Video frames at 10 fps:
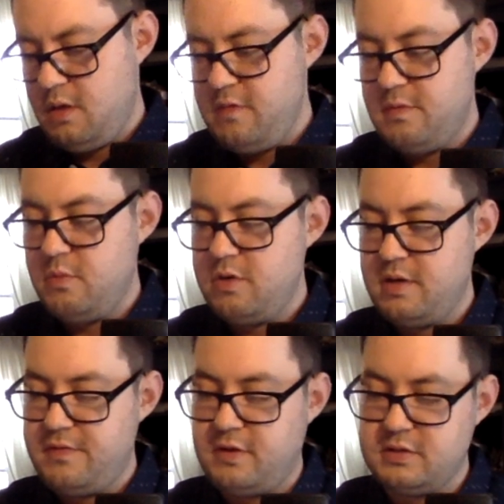even more
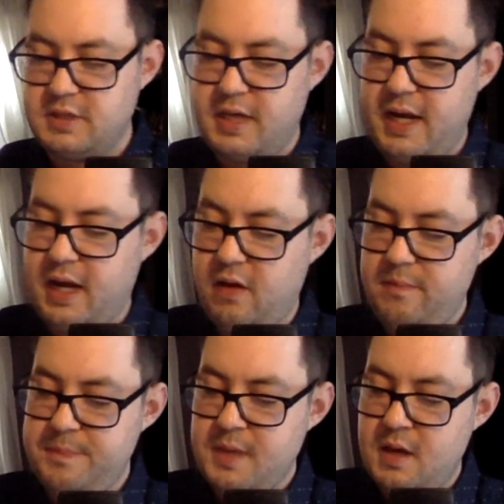difficult to get out.
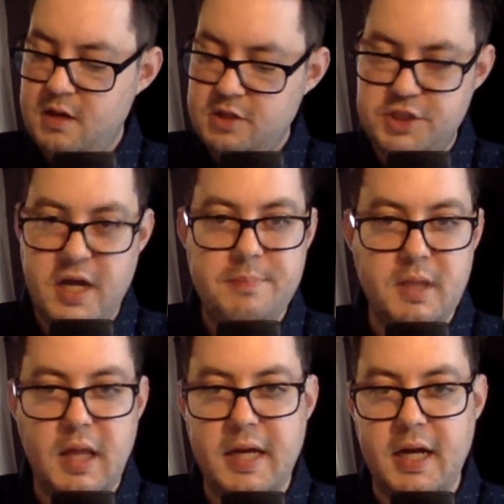Shaped
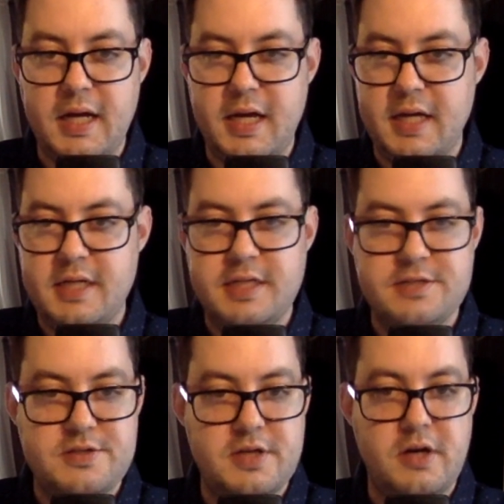like a candied
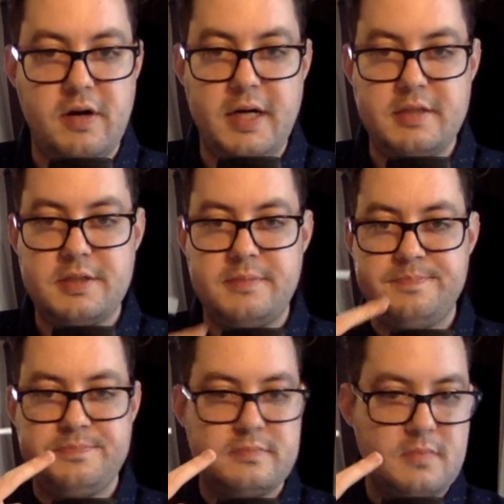cigarette,
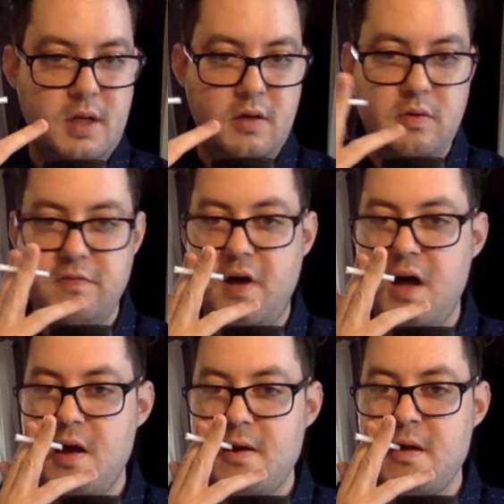you would
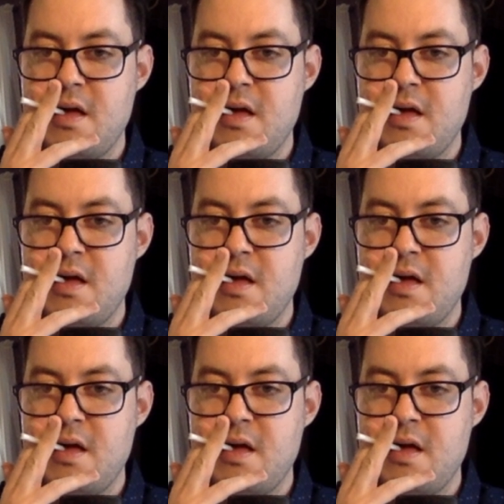find.